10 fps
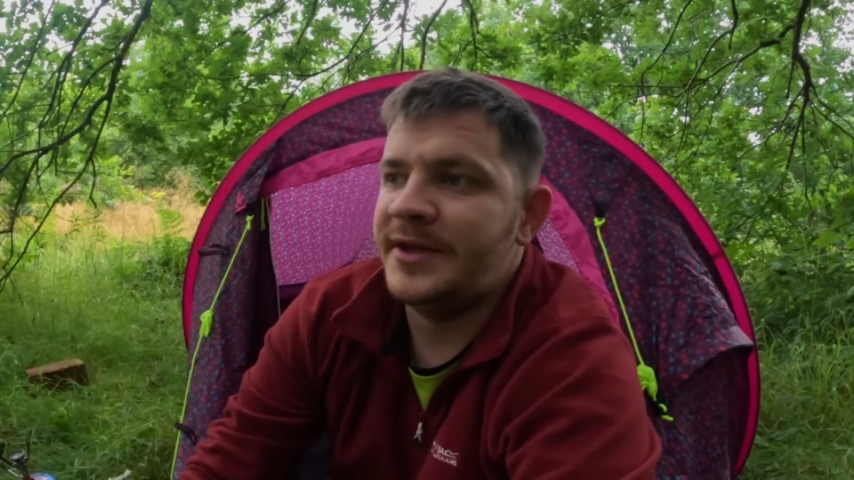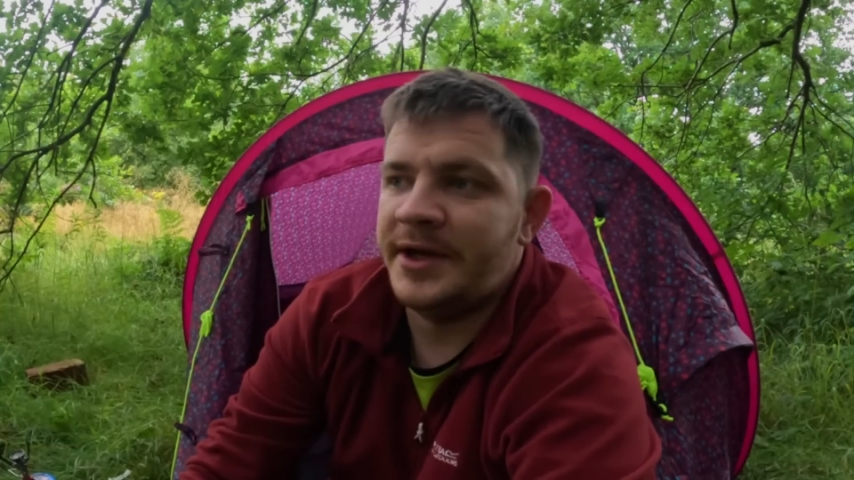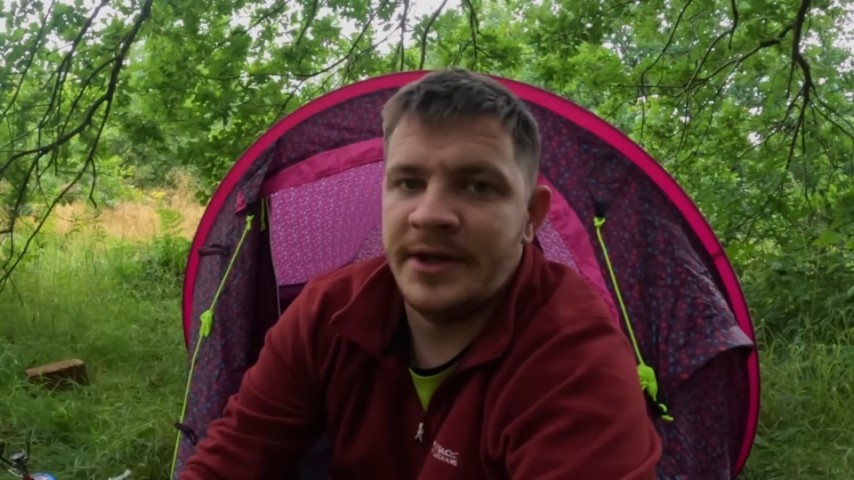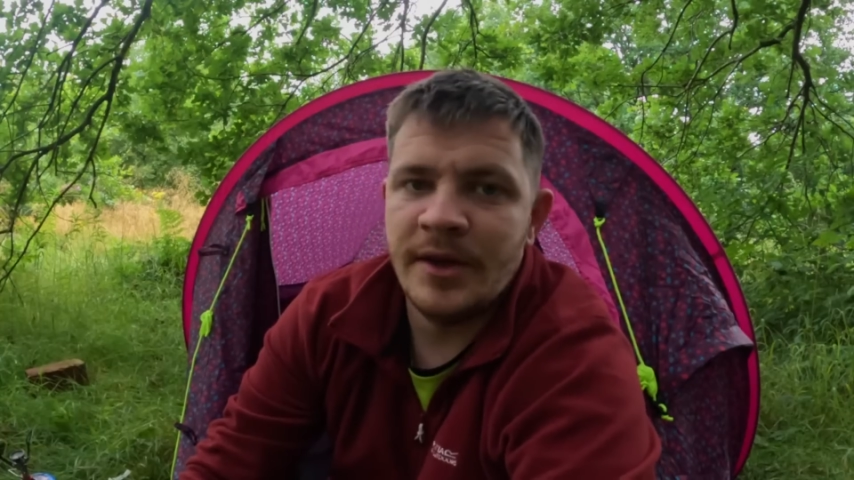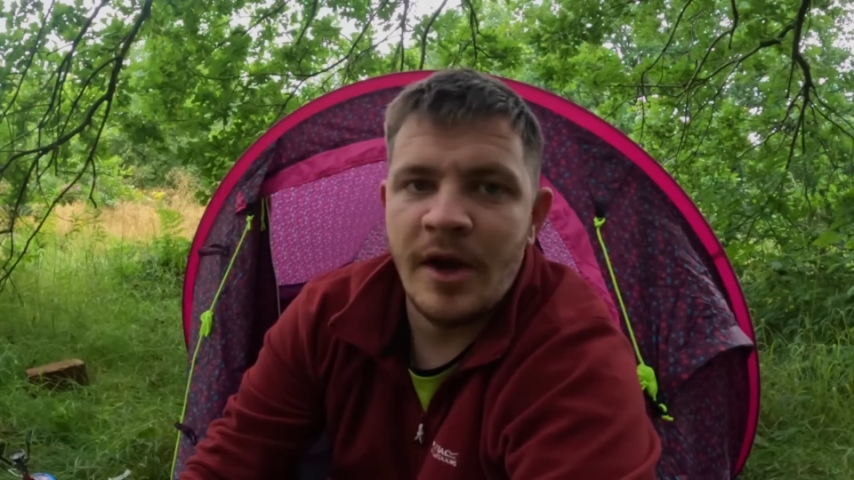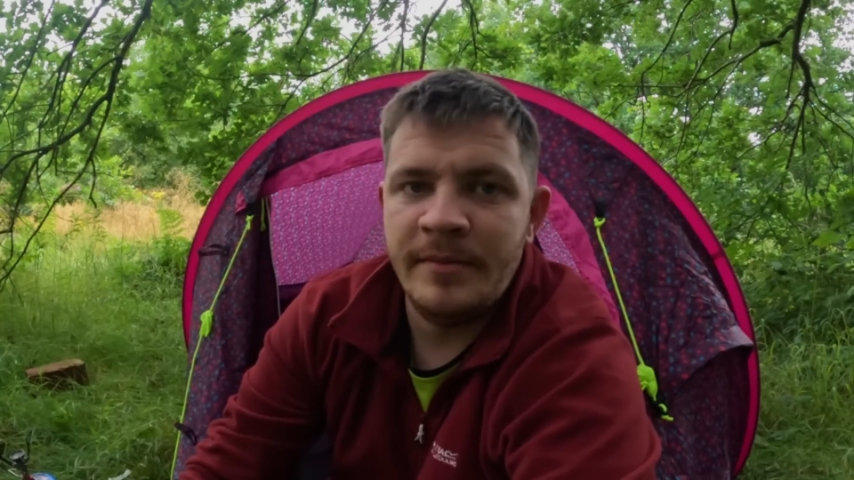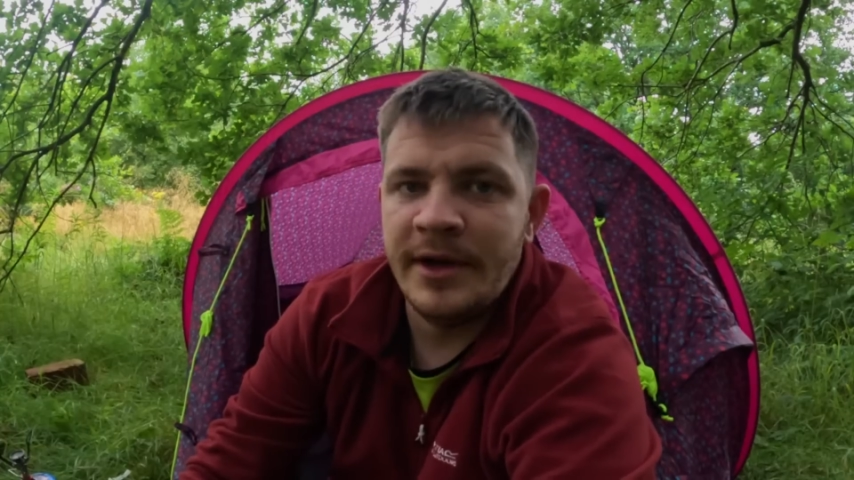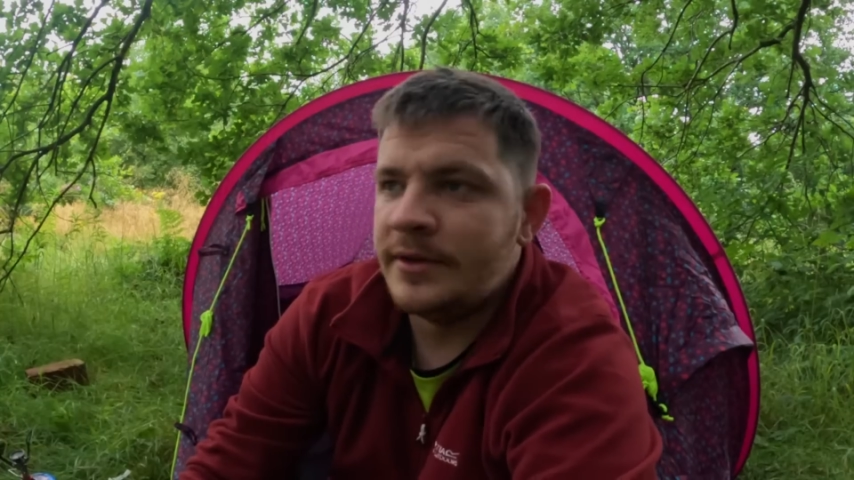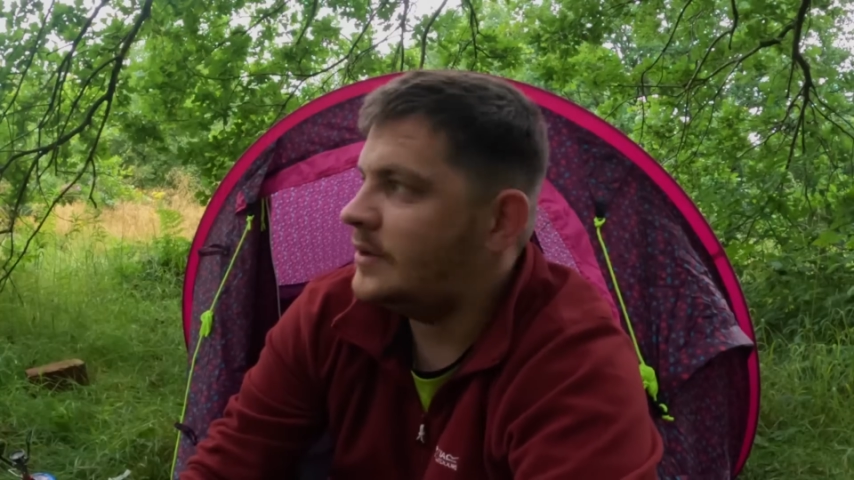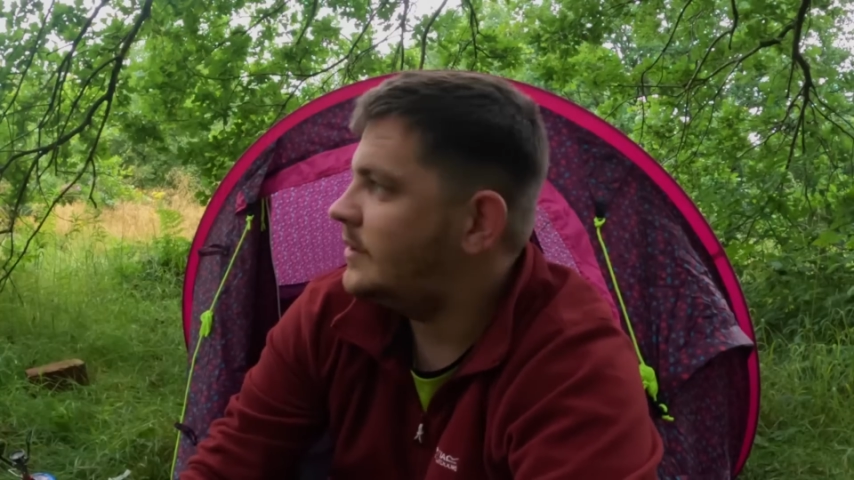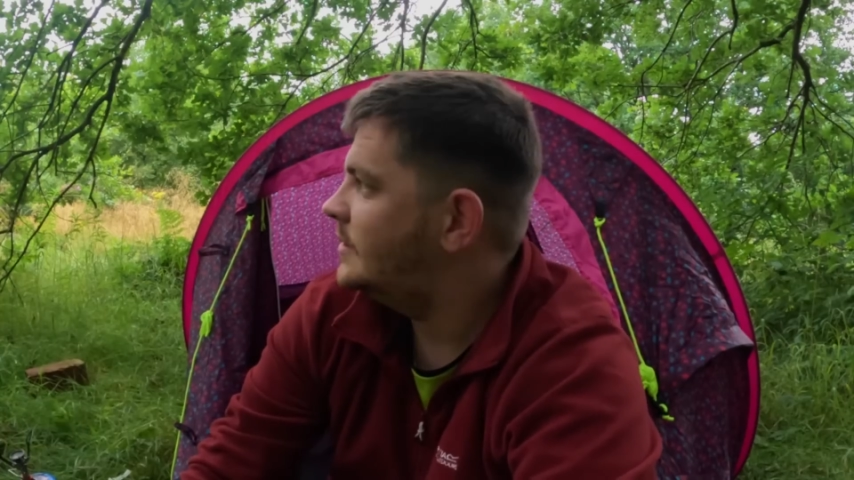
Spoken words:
then a lot of milk.